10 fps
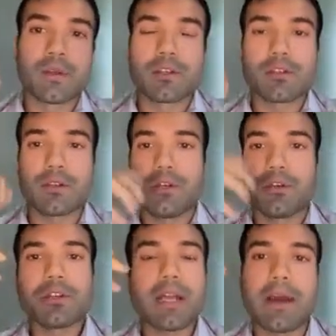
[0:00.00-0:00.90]
So they
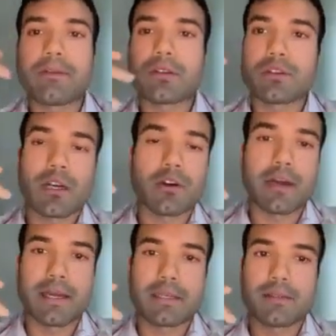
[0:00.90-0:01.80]
usually have to
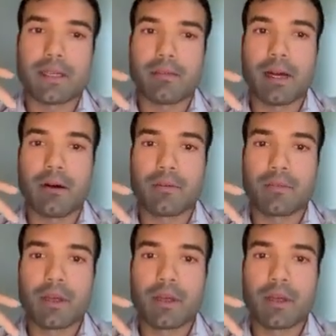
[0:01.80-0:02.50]
synchronize somehow.